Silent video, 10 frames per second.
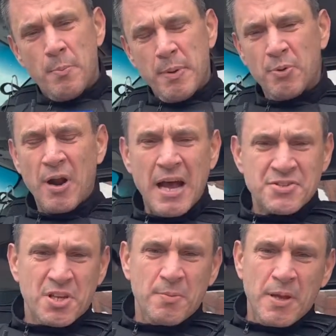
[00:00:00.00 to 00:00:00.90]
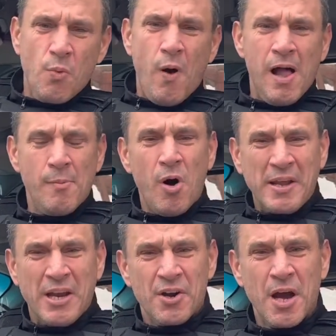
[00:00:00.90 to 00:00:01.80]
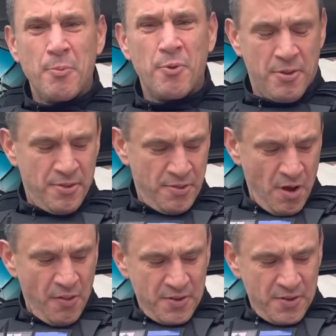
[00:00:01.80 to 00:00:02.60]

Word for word: People are asking me why I'm all geared up with all